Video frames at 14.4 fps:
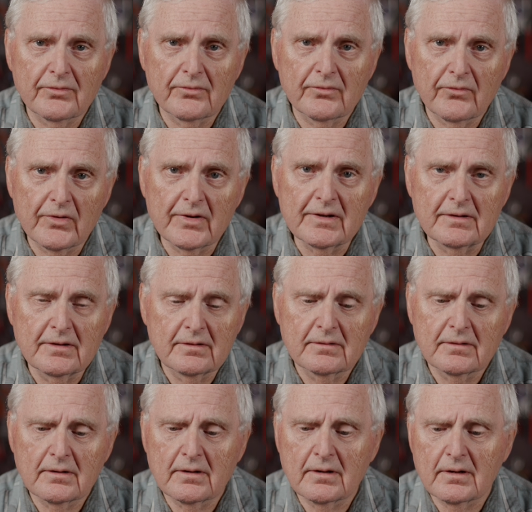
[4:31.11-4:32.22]
reed
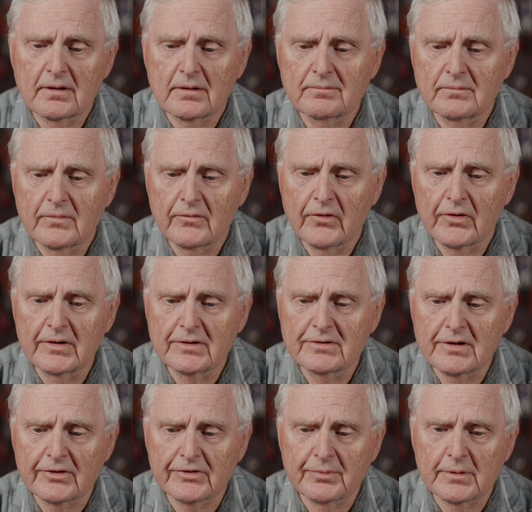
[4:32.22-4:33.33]

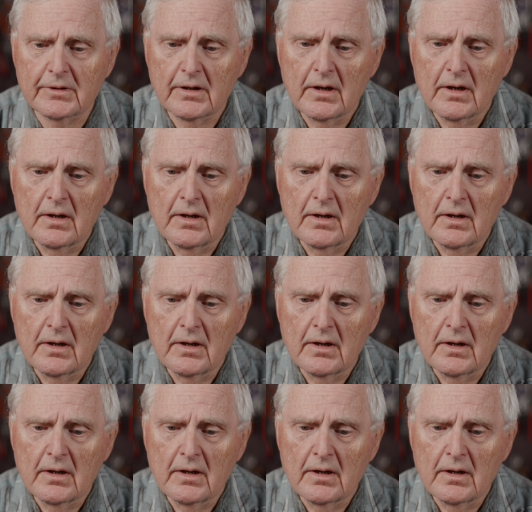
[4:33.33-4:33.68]
adjustment.